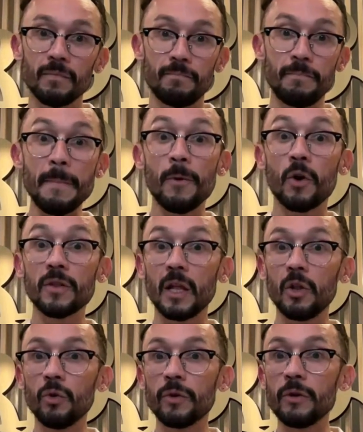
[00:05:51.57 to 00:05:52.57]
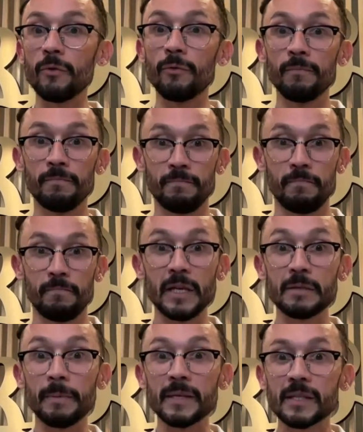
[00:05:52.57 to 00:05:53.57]
people gonna look you
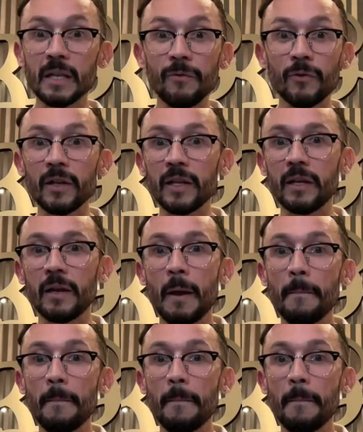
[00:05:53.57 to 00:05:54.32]
specifically